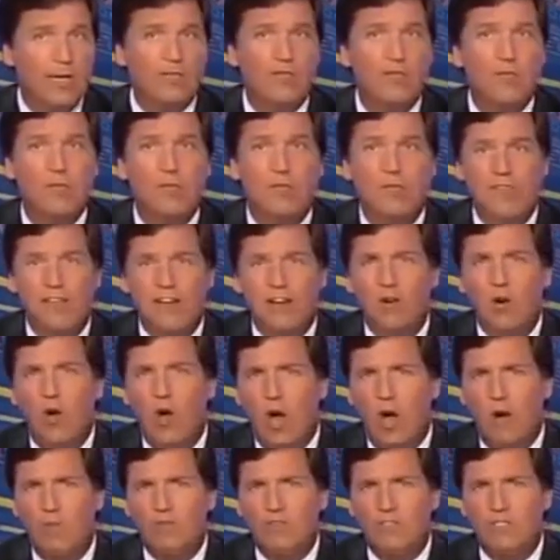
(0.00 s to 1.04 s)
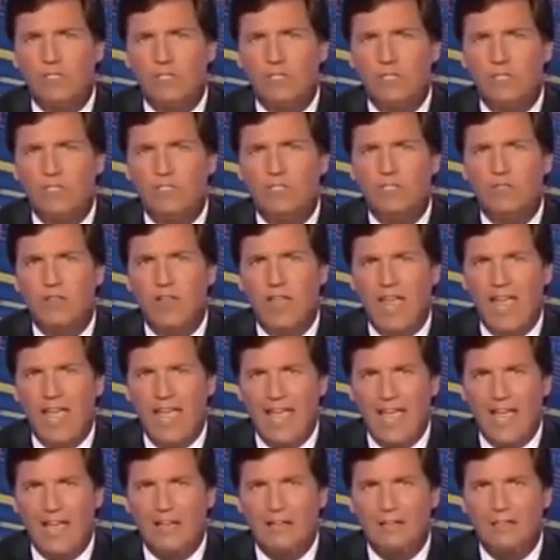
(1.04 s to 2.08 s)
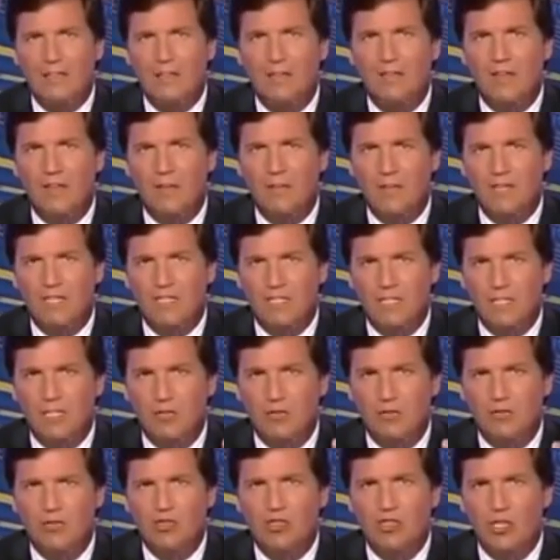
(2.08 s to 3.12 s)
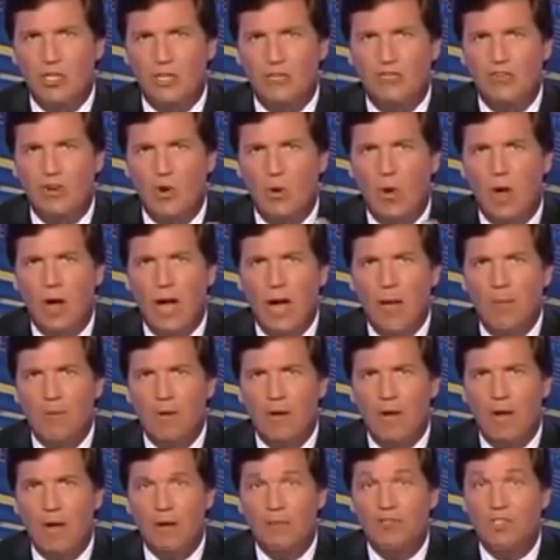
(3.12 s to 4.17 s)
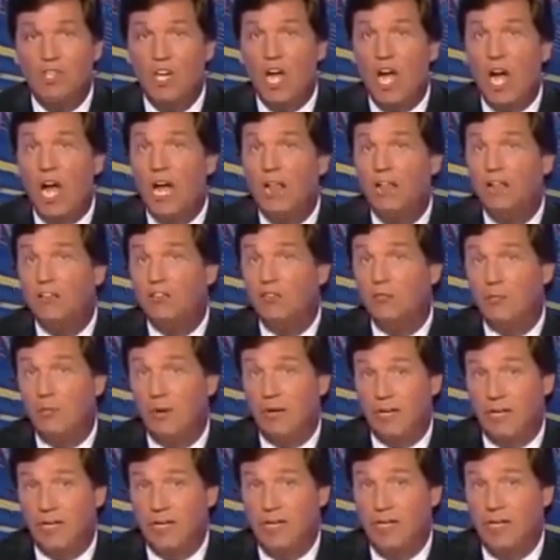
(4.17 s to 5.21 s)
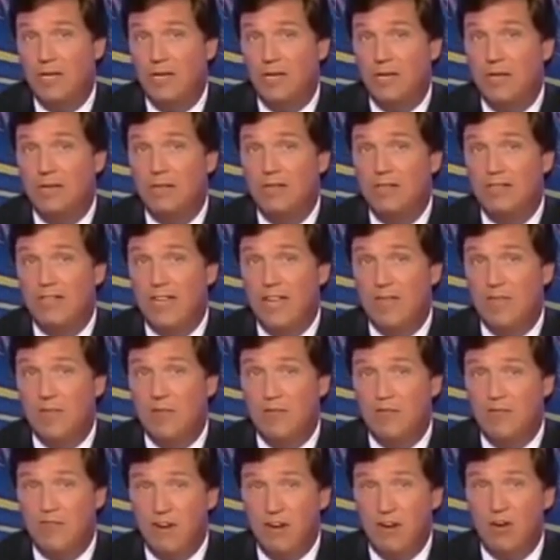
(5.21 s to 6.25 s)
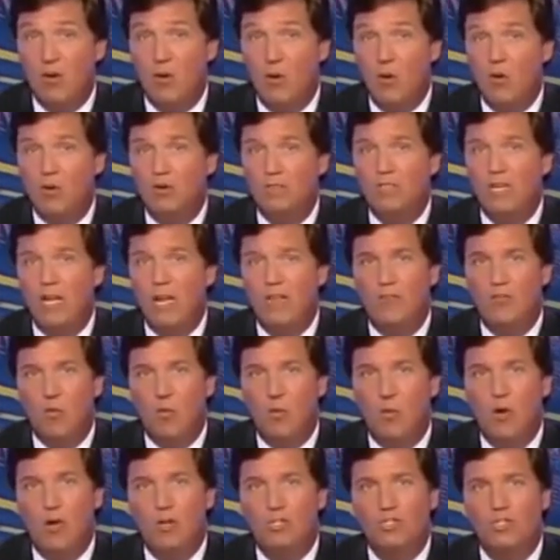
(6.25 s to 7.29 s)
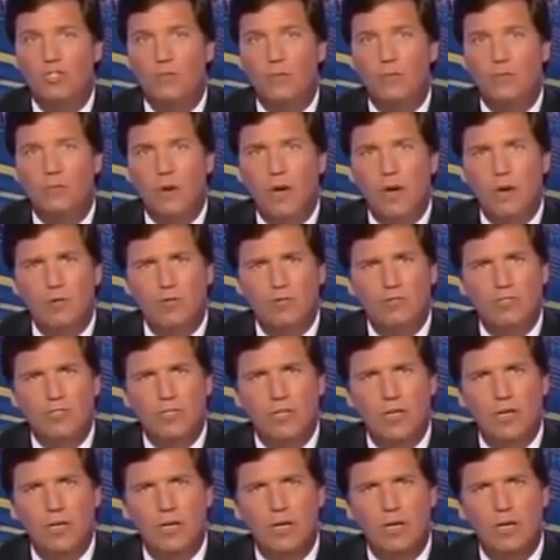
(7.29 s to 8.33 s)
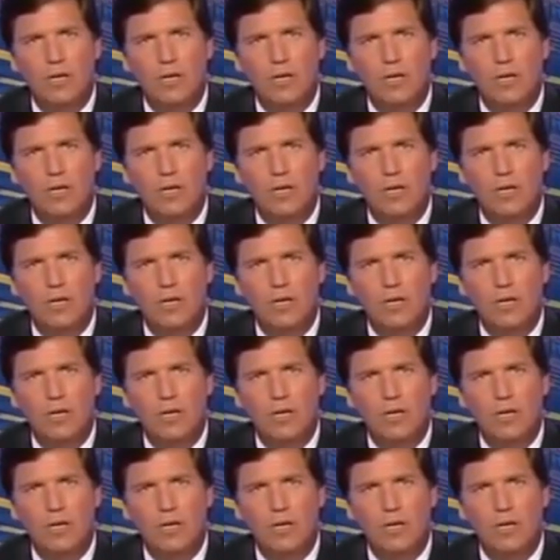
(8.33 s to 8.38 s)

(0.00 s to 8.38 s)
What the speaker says: get from their offices to the hands of NBC News chief Noah Oppenheim's college buddy, David Fahrenthold, at the Washington Post?